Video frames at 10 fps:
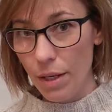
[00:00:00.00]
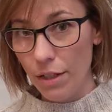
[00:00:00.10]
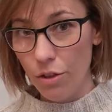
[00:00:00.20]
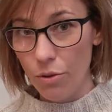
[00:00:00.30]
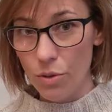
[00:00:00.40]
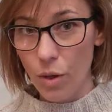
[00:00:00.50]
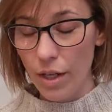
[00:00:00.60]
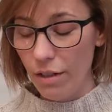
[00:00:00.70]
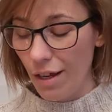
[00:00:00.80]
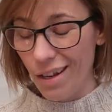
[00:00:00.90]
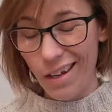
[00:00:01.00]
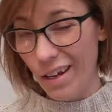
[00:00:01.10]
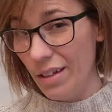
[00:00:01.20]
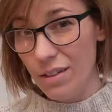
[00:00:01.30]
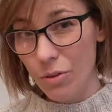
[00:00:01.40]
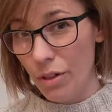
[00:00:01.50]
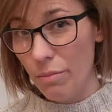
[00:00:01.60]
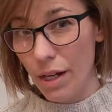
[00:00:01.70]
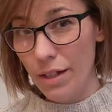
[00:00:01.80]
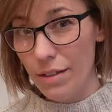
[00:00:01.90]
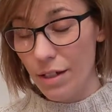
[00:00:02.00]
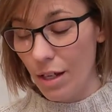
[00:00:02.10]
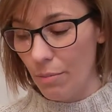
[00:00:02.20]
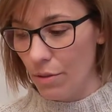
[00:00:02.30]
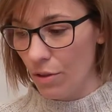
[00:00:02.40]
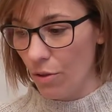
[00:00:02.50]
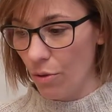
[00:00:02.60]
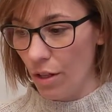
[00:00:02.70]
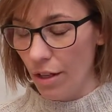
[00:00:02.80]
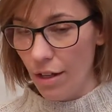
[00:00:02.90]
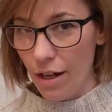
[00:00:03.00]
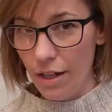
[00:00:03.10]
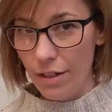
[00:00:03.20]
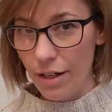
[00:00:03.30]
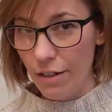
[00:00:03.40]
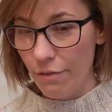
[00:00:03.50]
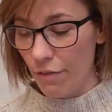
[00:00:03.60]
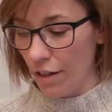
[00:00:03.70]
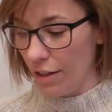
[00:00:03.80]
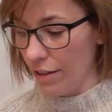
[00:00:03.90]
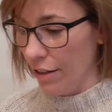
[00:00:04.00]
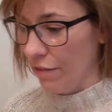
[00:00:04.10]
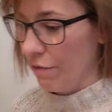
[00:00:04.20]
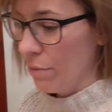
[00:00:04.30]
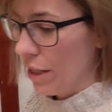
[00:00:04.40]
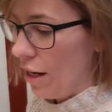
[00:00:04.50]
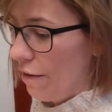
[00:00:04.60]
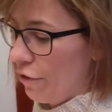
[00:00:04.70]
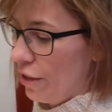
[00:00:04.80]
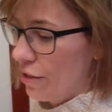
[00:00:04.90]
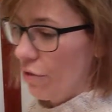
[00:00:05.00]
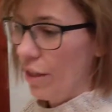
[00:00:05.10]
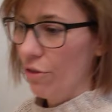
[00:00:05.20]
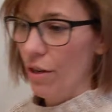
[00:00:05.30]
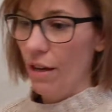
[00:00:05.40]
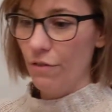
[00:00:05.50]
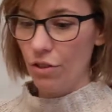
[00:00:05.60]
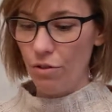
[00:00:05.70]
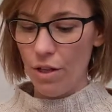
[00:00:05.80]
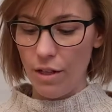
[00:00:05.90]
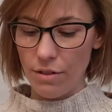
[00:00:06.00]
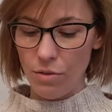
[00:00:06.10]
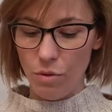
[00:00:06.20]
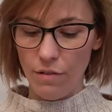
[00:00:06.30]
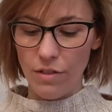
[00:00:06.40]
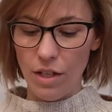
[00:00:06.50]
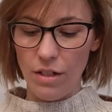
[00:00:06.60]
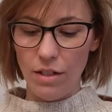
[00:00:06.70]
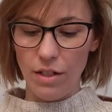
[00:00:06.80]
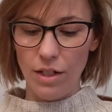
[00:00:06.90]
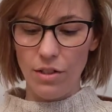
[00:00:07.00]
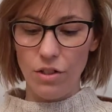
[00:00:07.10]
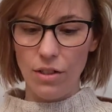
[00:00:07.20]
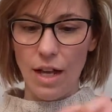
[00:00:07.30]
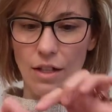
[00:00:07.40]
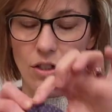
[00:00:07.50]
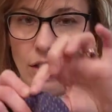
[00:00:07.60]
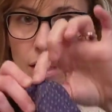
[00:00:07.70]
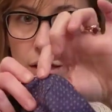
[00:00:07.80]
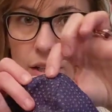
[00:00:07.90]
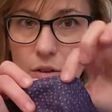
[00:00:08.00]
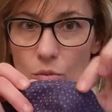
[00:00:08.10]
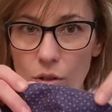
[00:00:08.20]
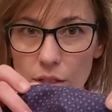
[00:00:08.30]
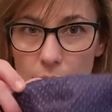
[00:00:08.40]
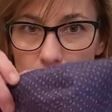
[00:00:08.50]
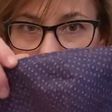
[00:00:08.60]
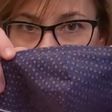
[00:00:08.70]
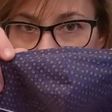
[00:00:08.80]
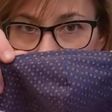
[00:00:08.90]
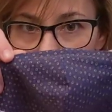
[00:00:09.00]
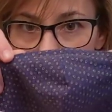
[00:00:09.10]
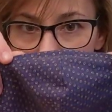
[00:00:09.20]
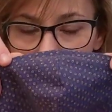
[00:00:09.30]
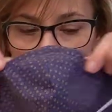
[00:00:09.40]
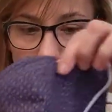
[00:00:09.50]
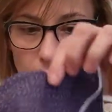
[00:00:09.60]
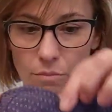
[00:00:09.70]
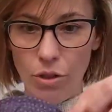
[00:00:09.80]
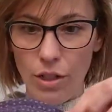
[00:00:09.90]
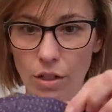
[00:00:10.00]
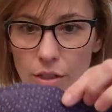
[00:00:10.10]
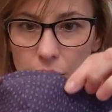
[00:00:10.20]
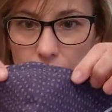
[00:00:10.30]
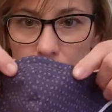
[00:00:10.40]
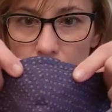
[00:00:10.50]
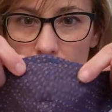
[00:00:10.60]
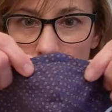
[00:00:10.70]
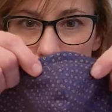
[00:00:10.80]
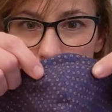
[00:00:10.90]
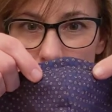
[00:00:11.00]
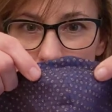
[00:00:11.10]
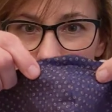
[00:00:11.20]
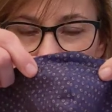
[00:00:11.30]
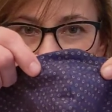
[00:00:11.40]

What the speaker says: to make a nose wire, and I hate sewing bias tape, so I kind of MacGyvered it so that I don't have to do that. So what I've done is just actually, once I'm finished putting it all together, I've added a